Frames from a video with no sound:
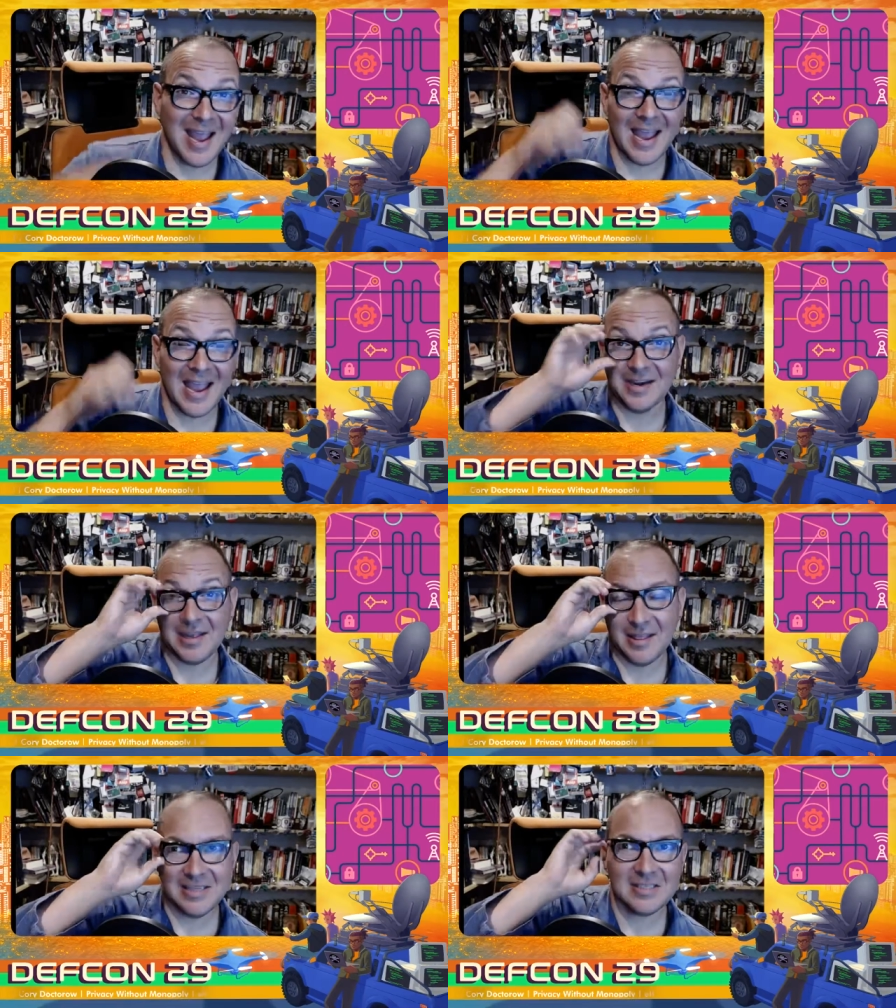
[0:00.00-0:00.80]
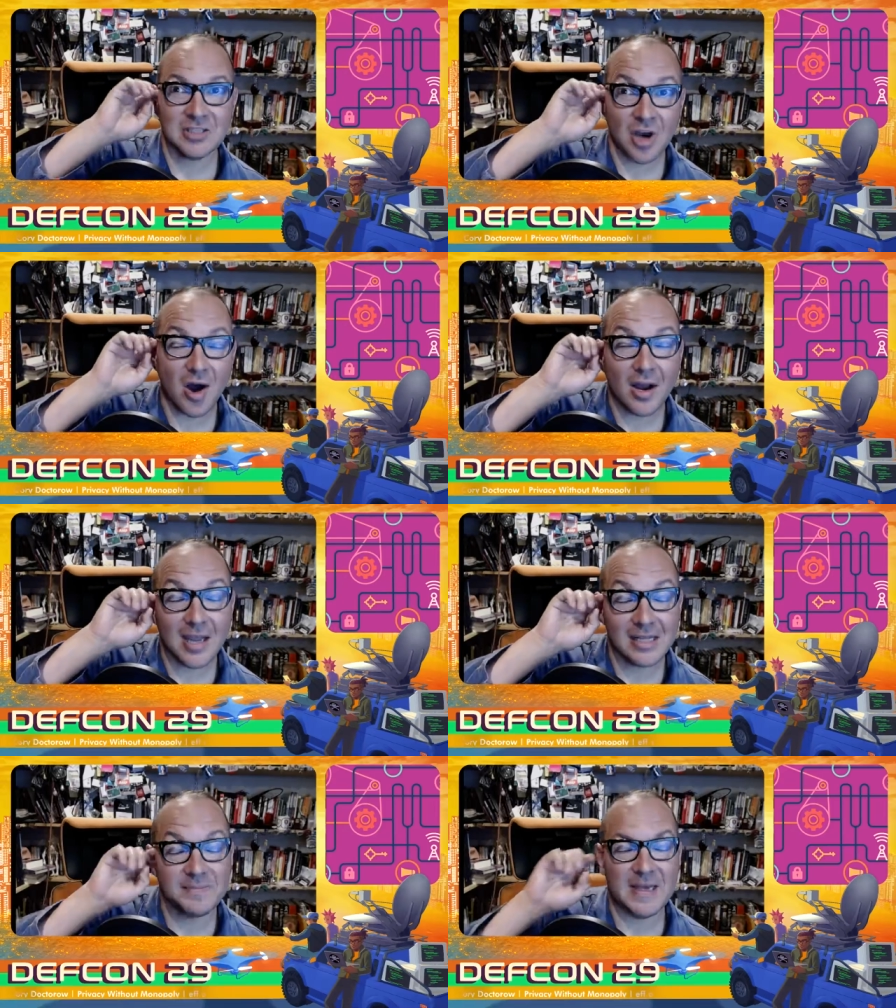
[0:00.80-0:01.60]
And this talk,
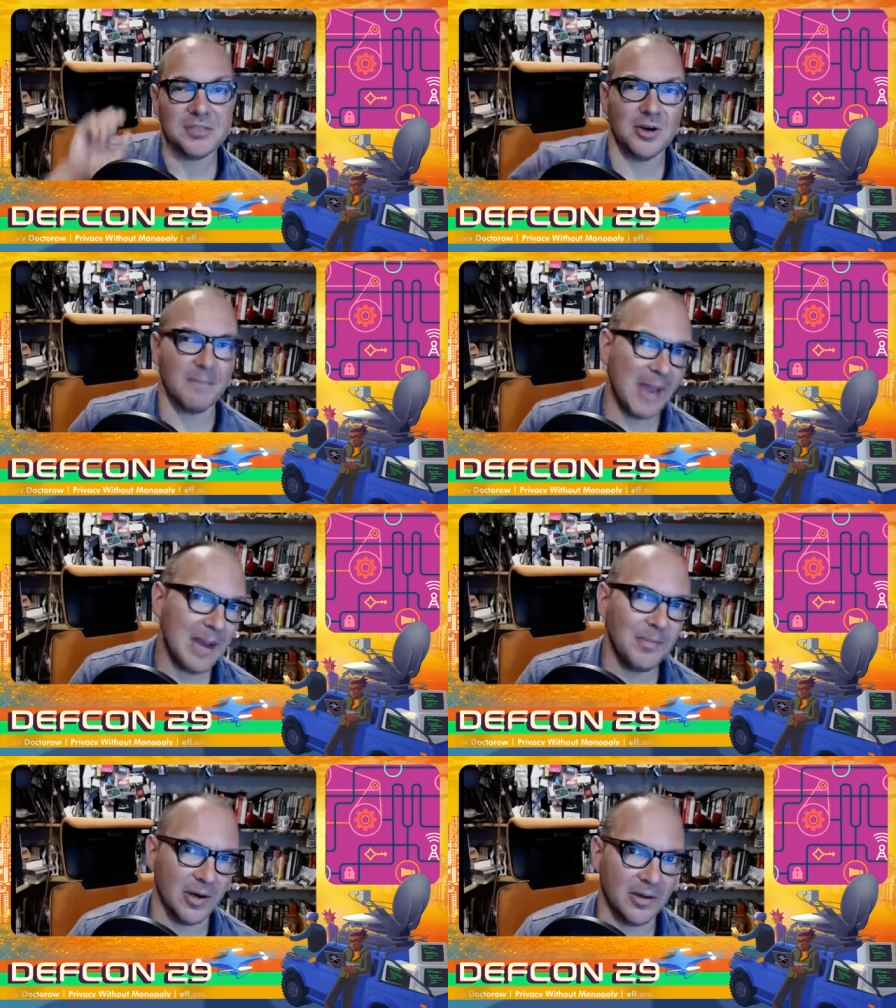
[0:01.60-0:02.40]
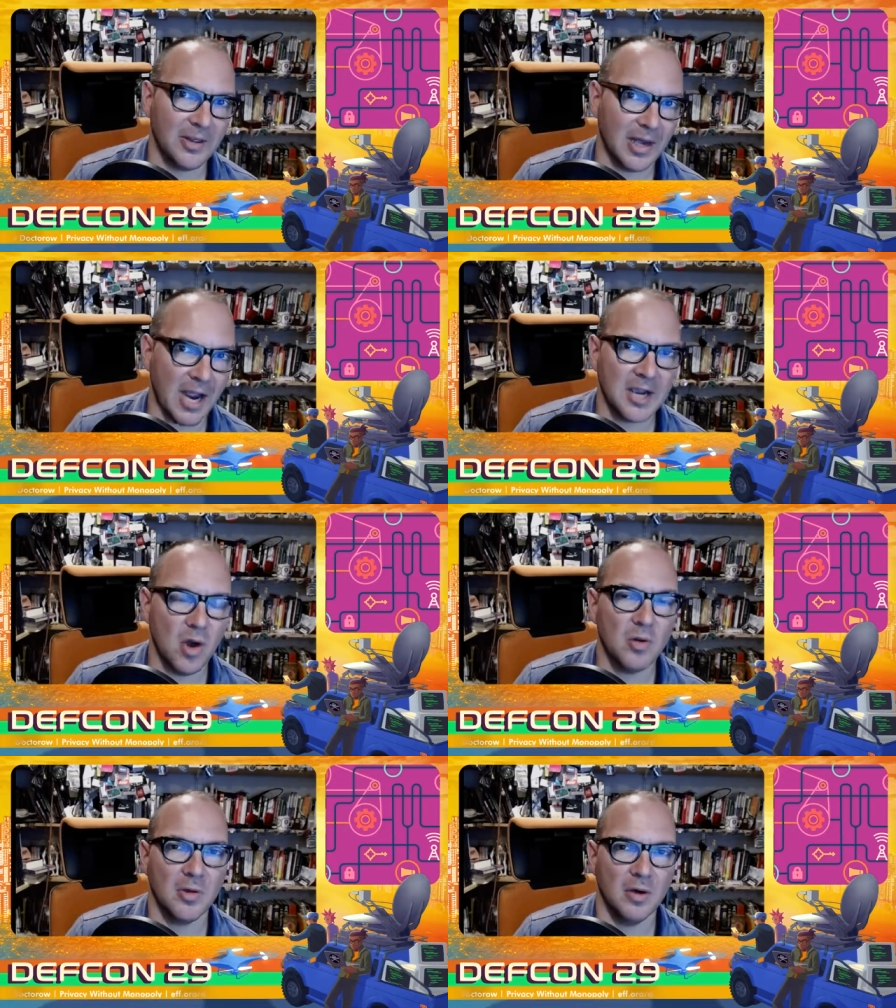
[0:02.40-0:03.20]
it's based on a paper that I
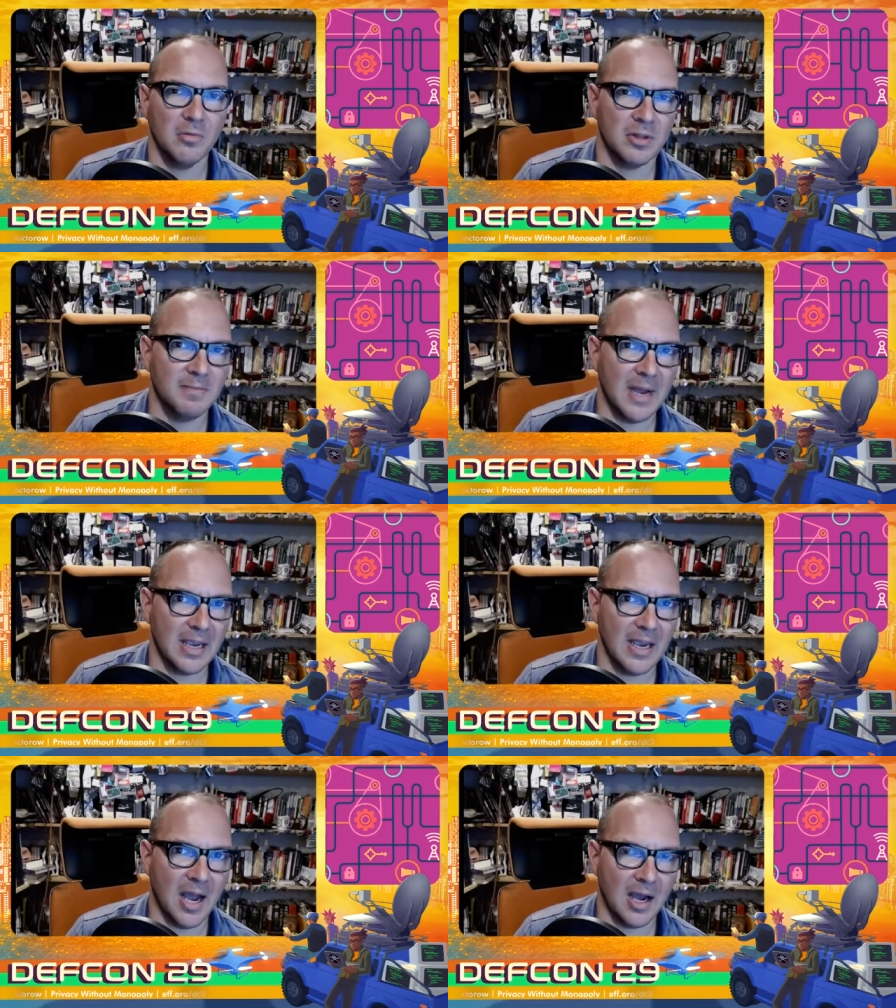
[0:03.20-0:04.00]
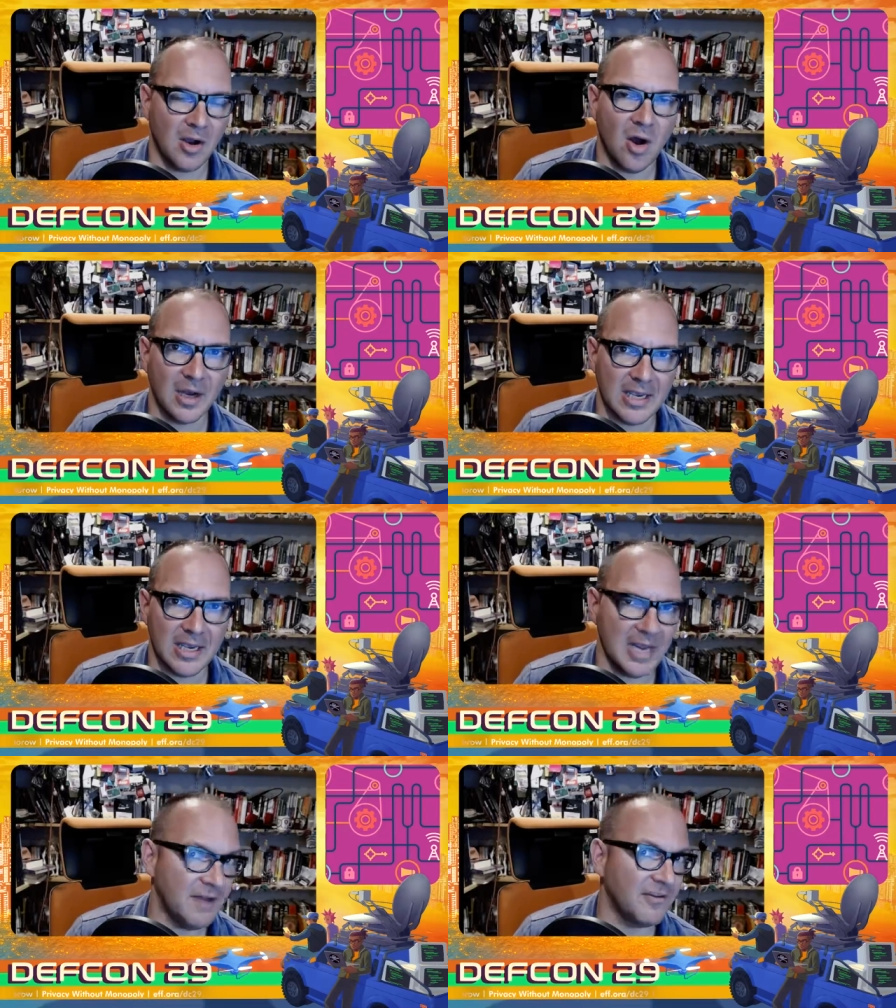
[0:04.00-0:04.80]
co-wrote with my colleague
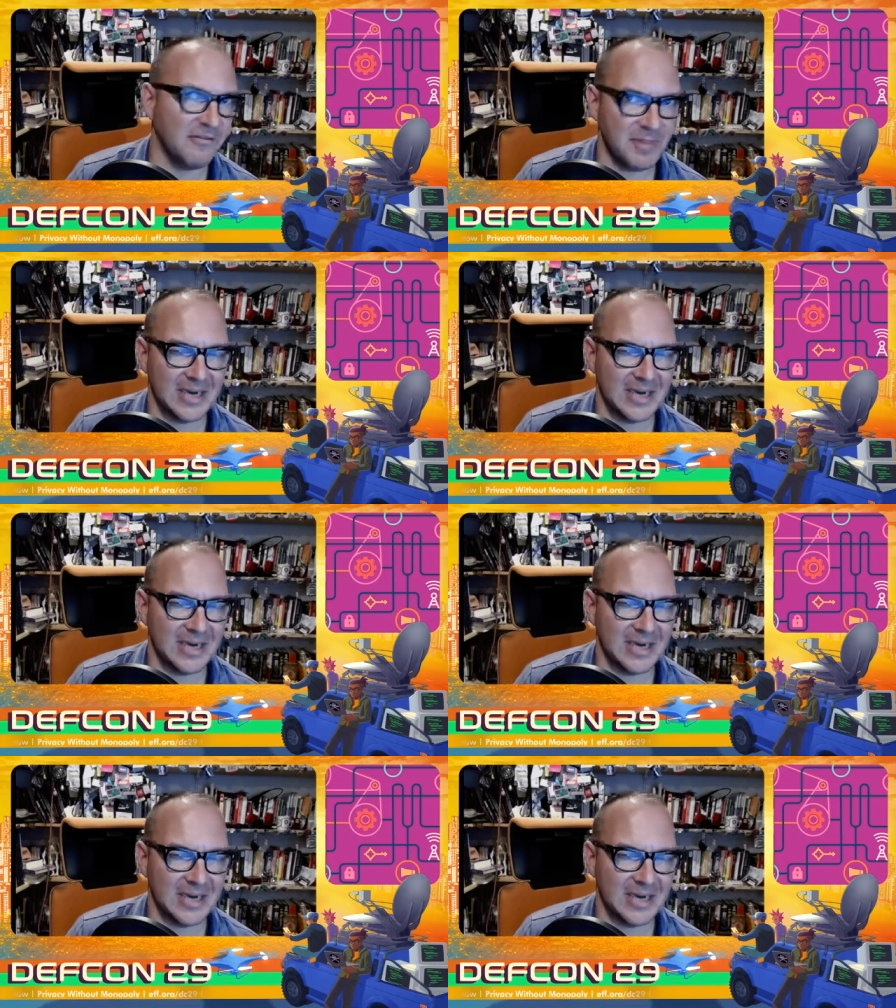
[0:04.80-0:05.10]
at EFF,